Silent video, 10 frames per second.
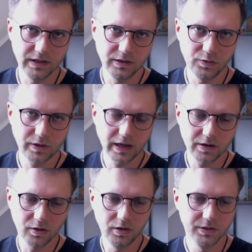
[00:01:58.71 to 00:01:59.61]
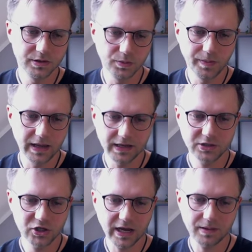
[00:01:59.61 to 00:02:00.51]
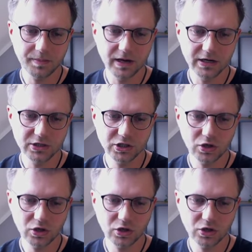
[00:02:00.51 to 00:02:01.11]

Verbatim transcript: you can also make check mesh